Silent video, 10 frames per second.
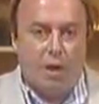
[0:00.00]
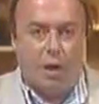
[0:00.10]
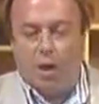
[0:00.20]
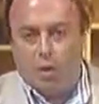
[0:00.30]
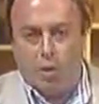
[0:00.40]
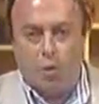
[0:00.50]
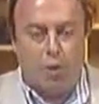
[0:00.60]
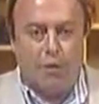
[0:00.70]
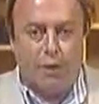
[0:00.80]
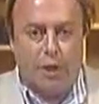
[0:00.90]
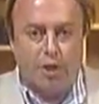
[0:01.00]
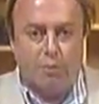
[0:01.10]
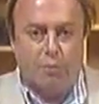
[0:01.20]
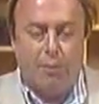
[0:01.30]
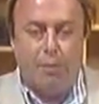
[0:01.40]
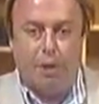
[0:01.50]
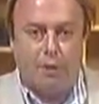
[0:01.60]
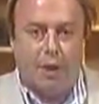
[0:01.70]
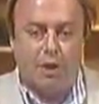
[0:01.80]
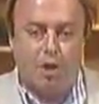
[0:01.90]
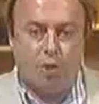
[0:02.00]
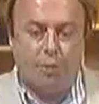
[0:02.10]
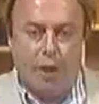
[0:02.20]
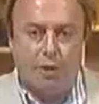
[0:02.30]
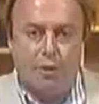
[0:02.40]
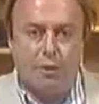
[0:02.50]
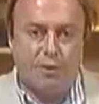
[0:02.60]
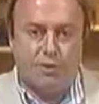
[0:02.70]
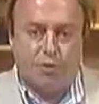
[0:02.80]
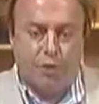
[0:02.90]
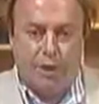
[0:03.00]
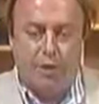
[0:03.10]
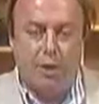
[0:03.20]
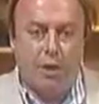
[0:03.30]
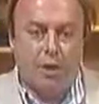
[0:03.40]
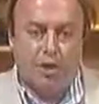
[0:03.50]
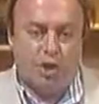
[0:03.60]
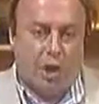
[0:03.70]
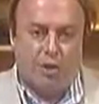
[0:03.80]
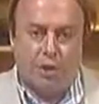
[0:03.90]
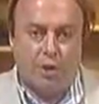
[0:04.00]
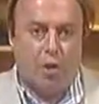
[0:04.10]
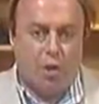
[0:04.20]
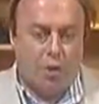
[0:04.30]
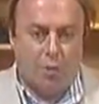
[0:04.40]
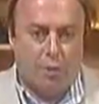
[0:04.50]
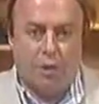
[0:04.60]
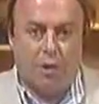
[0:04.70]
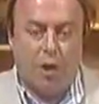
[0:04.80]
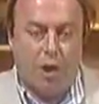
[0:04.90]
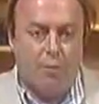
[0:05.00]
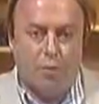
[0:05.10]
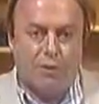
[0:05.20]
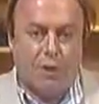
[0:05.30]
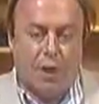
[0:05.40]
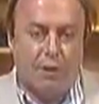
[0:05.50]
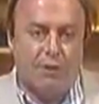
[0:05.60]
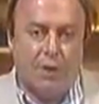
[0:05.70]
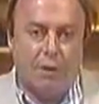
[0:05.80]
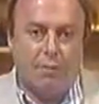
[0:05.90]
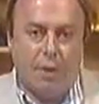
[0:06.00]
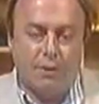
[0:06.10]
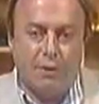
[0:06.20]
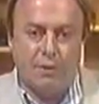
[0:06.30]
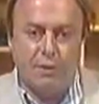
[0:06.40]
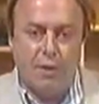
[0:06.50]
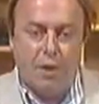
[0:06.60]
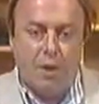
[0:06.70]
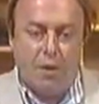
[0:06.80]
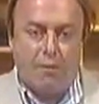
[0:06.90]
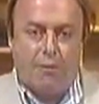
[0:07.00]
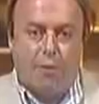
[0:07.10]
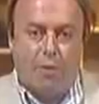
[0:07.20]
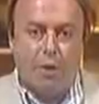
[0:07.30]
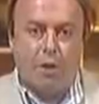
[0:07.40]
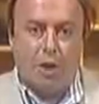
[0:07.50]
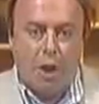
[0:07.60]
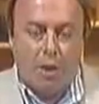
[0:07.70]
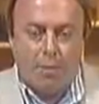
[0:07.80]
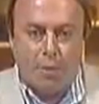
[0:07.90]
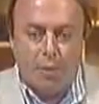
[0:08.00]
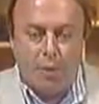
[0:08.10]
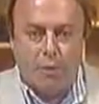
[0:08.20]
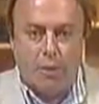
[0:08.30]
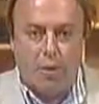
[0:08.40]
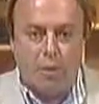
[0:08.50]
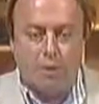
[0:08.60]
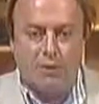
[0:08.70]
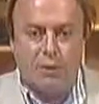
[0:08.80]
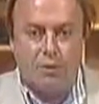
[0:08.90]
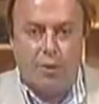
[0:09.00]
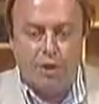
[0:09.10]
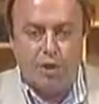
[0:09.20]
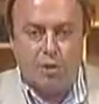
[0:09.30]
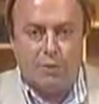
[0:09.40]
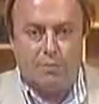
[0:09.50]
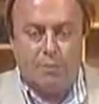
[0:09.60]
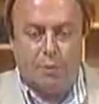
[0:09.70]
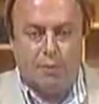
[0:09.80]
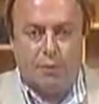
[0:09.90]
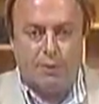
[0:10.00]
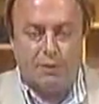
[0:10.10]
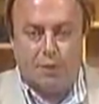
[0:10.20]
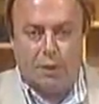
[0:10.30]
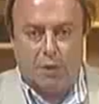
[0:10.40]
clerical qualification? People like that should be out in the street shouting and hollering with a cardboard sign and selling pencils from a cup. The whole consideration of this